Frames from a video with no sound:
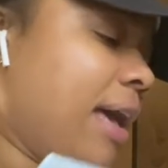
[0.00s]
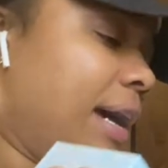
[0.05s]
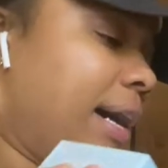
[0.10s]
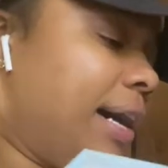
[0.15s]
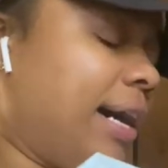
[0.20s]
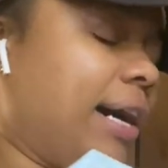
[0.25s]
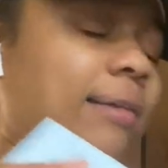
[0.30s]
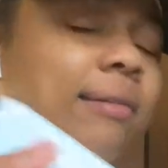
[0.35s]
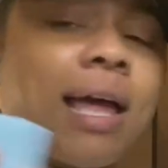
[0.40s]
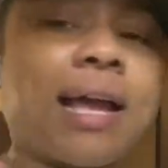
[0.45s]

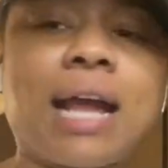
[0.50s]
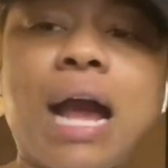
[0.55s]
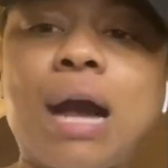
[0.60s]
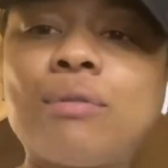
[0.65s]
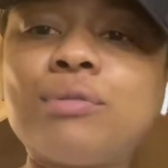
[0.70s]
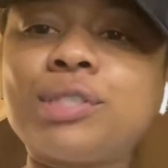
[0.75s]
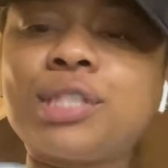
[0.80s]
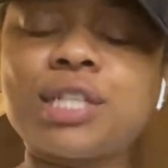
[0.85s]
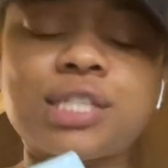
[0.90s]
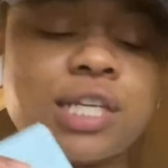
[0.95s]
um, like I
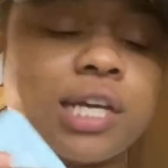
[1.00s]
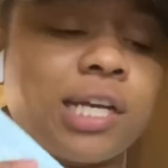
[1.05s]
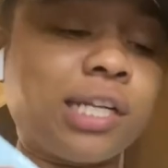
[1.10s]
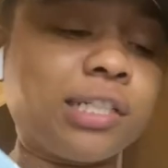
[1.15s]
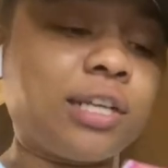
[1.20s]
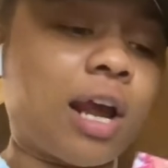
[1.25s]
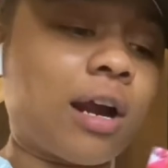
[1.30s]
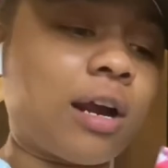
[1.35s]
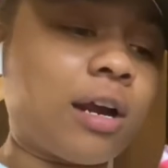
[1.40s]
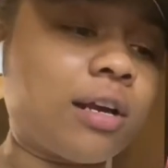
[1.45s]
was just
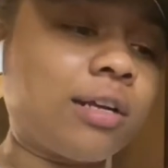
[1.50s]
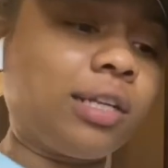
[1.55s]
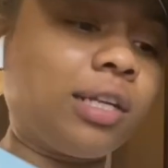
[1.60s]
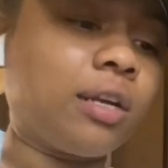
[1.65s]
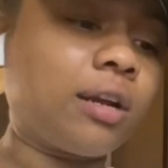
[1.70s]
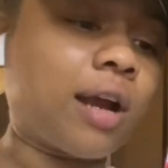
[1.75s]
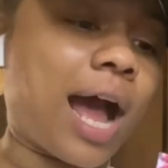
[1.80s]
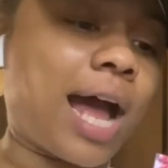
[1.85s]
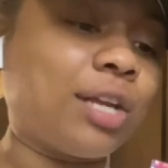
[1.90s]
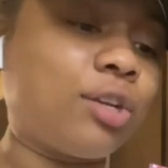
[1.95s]
telling y'all
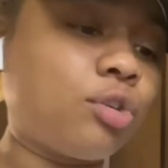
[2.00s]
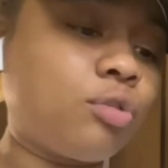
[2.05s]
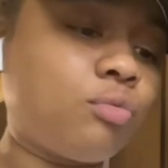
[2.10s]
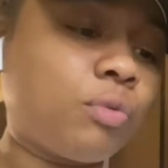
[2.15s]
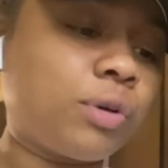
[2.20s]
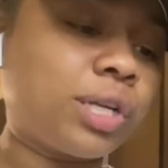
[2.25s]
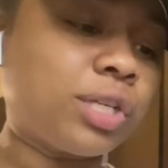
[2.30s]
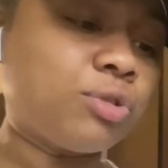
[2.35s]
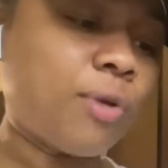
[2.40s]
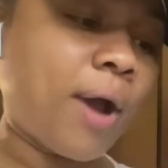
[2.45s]
earlier, I do
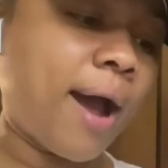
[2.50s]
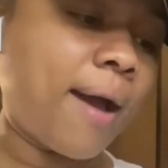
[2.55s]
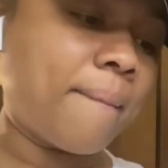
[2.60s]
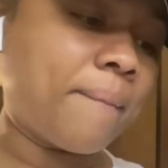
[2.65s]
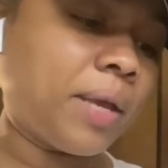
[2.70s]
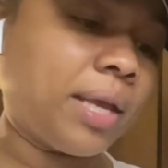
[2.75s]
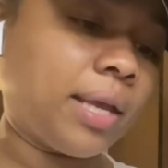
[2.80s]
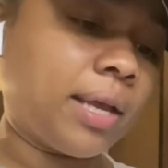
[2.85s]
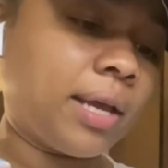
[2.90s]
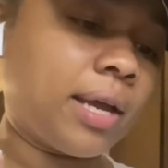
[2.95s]
want to try
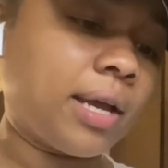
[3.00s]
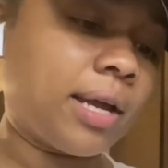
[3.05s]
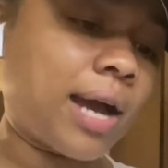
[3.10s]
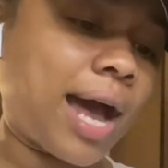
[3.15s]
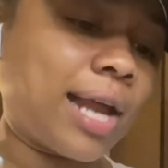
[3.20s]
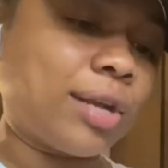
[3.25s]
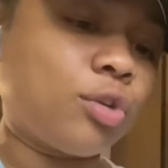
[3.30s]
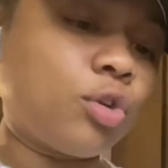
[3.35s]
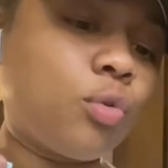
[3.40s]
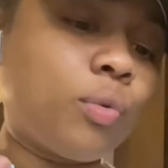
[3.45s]
me.
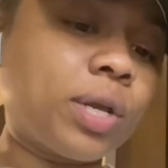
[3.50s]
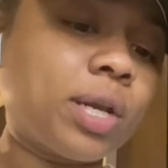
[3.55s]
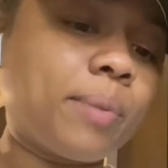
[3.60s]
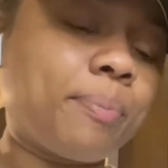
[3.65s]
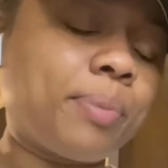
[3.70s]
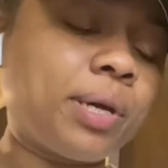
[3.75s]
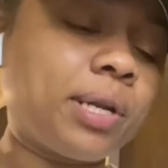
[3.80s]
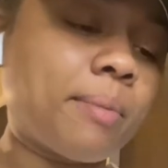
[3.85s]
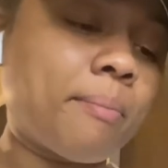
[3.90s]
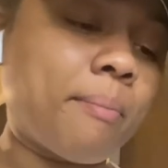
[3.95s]
I do want to
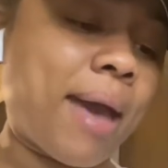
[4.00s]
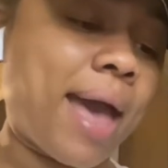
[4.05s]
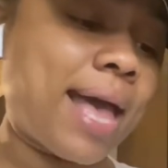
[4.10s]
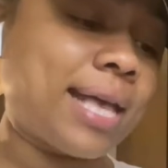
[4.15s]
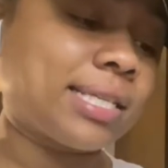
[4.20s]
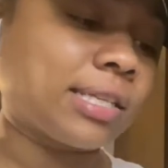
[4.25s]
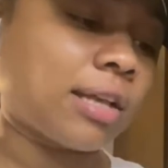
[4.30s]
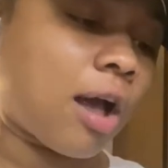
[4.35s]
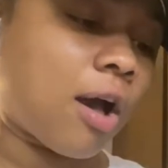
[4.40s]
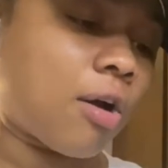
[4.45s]
put a
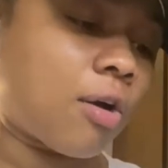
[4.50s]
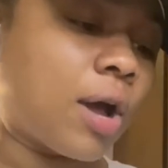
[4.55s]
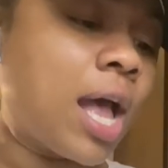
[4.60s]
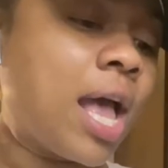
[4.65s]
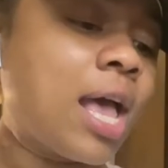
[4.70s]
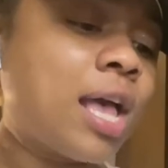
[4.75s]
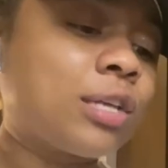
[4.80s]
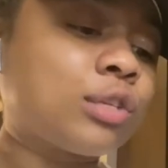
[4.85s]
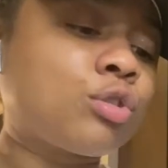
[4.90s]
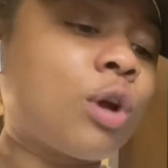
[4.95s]
mask on.
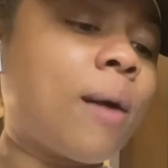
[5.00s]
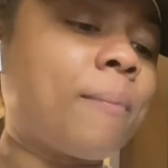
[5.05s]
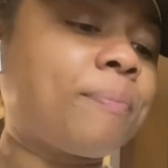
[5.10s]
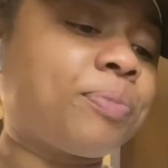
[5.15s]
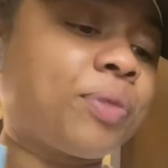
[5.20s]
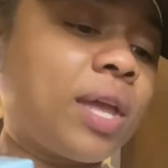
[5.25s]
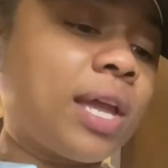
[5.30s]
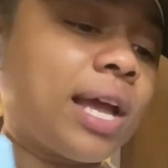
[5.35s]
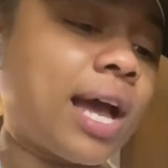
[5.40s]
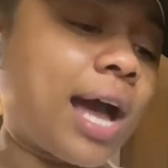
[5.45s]
So I'm
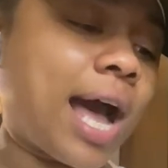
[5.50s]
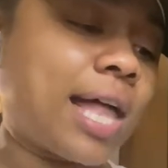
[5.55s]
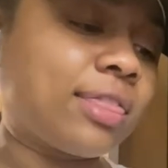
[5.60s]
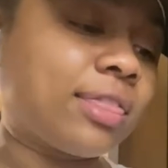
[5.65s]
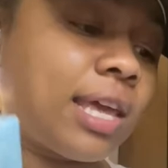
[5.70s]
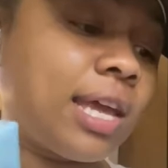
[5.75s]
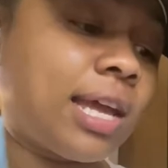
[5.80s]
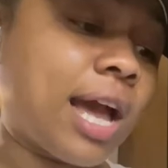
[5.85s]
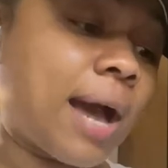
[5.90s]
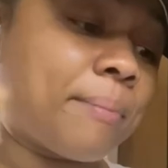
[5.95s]
think I
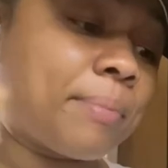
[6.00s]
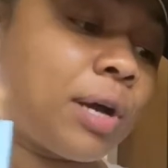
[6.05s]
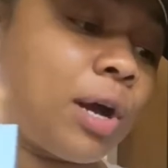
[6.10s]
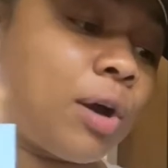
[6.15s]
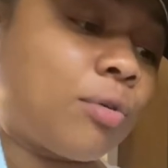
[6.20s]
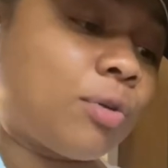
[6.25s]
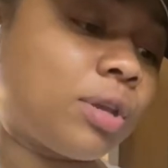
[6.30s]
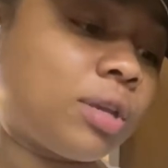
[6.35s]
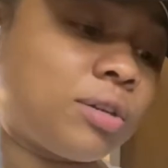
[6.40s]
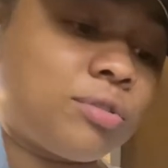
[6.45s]
think I'm
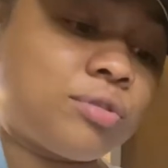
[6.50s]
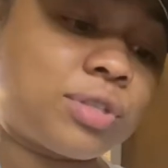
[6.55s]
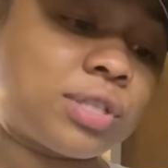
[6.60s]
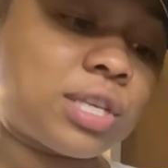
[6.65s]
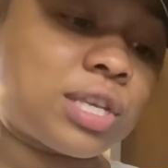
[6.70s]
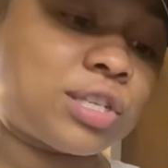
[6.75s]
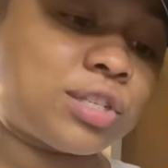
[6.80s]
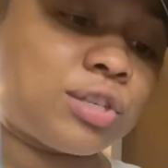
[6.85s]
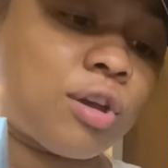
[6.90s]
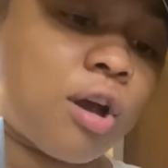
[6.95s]
going to use
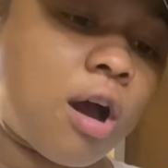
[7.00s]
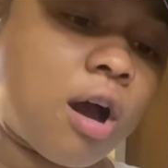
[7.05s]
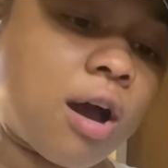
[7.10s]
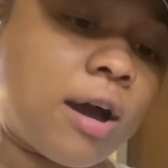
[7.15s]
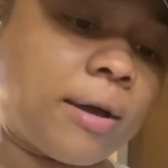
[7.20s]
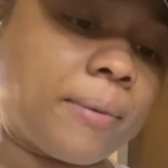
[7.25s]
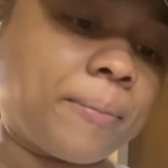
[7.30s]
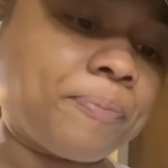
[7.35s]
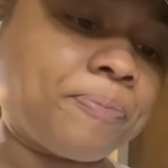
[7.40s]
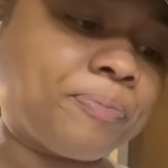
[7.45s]
this,
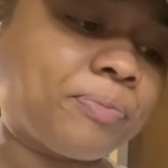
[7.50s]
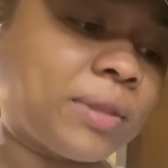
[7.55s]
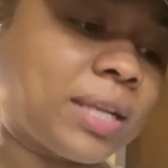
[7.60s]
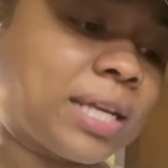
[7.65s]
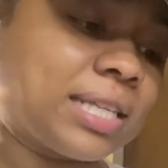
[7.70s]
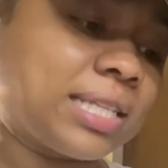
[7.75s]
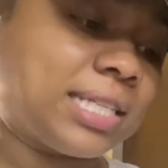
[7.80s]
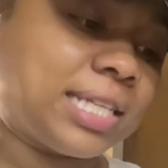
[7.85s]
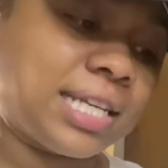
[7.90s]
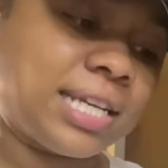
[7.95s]
y'all
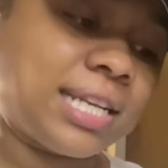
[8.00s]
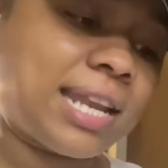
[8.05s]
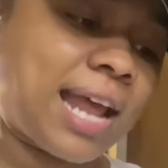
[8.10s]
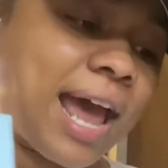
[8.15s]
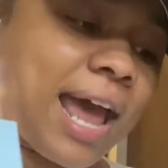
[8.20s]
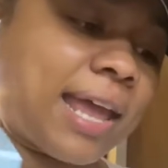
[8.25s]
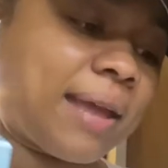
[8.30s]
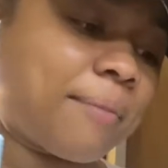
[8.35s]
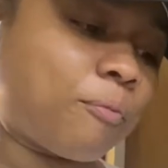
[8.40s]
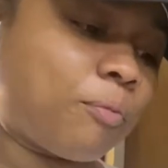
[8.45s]

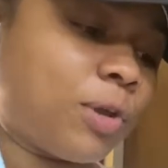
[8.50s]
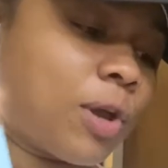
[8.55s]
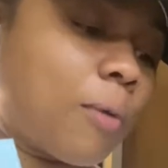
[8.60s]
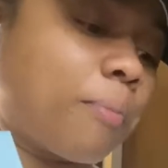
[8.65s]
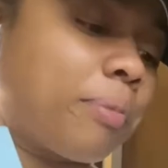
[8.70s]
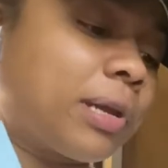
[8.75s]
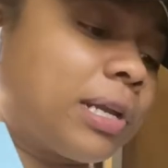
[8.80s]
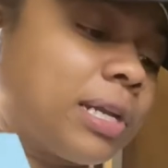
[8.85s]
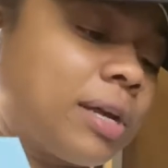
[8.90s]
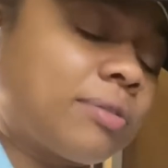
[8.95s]
tonight we're
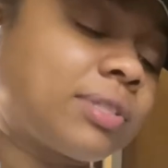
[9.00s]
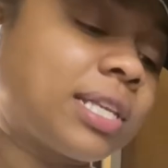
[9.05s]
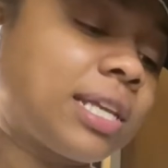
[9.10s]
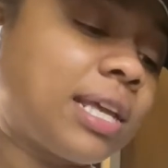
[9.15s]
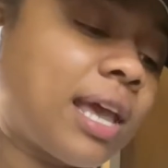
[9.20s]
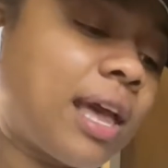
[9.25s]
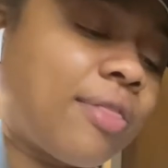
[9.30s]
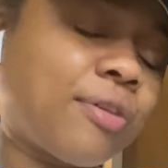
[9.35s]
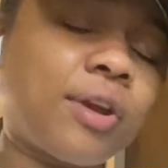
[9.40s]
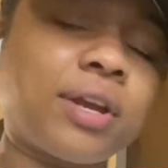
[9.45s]
gonna put it on
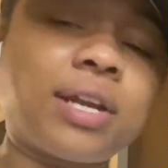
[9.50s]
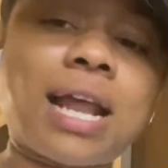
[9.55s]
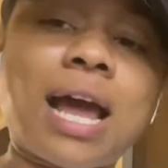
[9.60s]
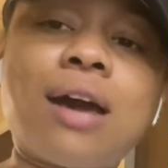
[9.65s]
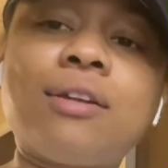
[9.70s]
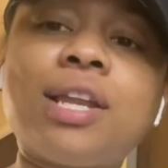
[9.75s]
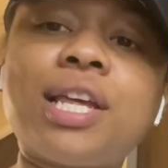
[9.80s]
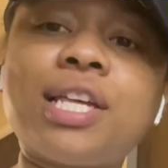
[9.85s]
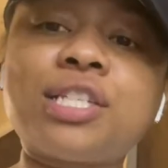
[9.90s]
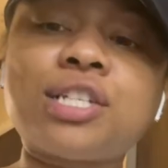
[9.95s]
together and
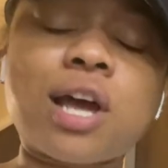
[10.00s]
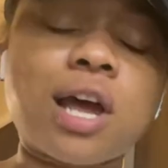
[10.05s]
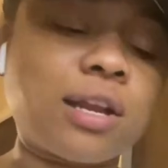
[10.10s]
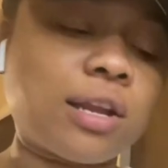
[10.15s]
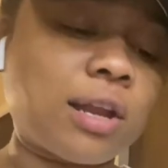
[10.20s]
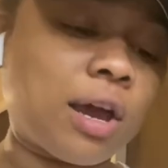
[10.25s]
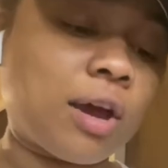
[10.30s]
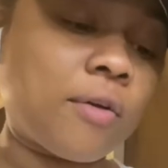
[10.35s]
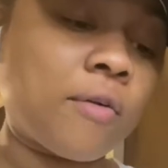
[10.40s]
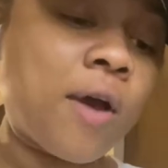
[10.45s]
i'll let y'all
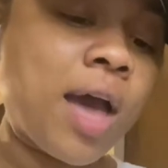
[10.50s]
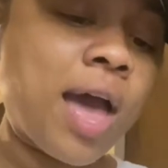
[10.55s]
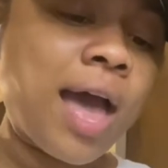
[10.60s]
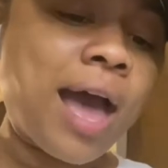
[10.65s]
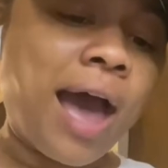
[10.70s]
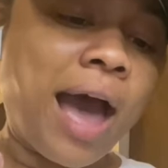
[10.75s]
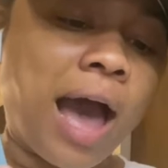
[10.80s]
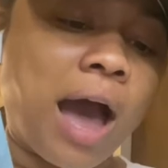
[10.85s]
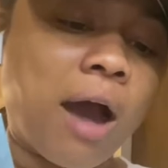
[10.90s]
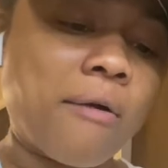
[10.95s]
know
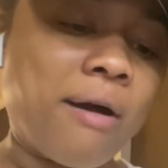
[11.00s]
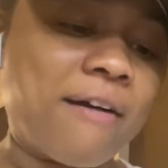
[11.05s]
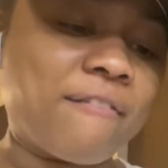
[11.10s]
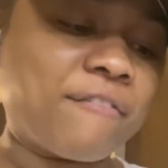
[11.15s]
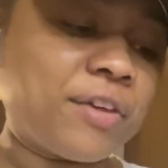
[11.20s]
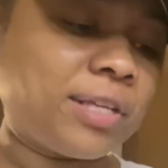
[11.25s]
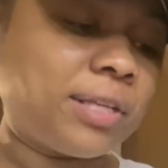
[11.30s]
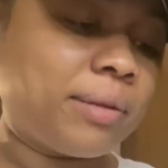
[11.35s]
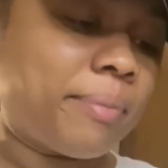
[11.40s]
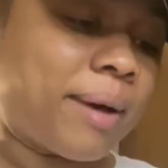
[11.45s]
how i
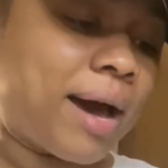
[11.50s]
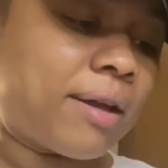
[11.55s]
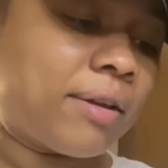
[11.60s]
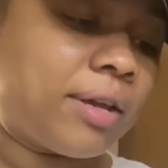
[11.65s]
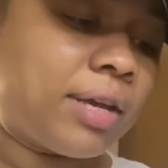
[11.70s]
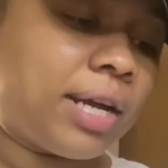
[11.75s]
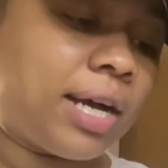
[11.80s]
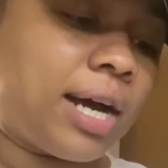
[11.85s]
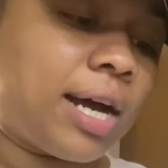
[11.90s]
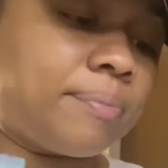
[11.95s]
feel about
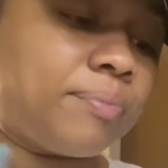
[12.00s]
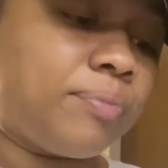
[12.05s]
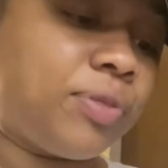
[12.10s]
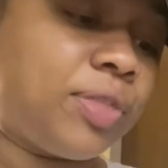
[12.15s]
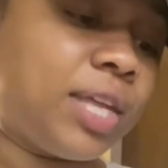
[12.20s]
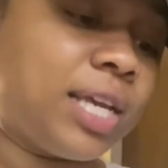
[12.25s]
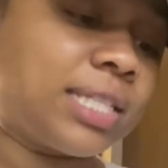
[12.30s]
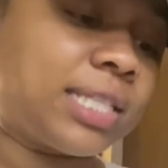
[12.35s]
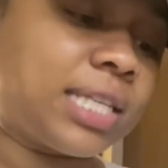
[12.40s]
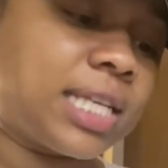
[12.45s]
it um
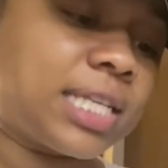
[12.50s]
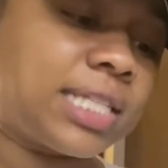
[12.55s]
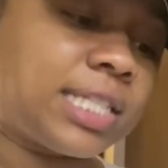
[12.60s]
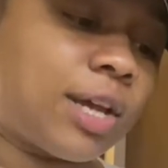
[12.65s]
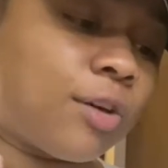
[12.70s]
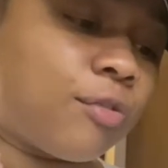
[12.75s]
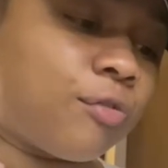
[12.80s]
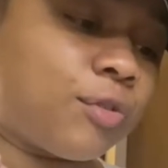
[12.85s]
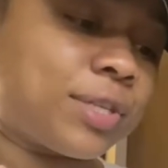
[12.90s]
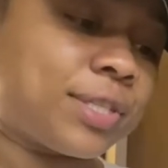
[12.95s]
this
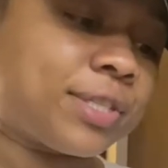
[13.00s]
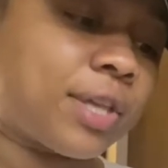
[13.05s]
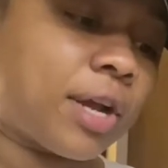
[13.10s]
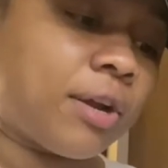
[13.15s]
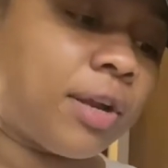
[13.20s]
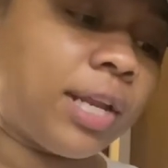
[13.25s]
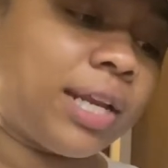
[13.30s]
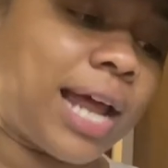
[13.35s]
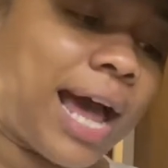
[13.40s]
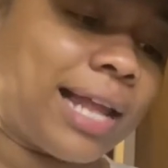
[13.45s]
itself was
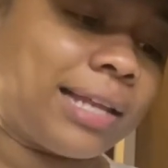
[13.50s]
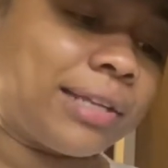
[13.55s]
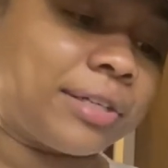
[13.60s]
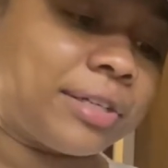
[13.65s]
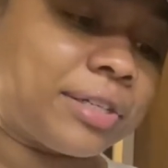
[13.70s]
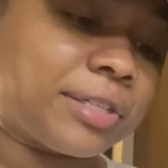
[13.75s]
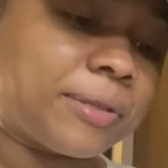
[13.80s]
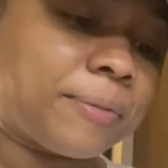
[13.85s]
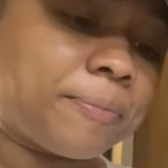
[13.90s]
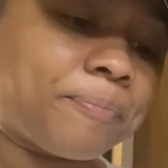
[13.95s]
30
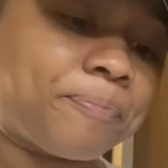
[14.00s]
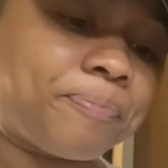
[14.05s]
dollars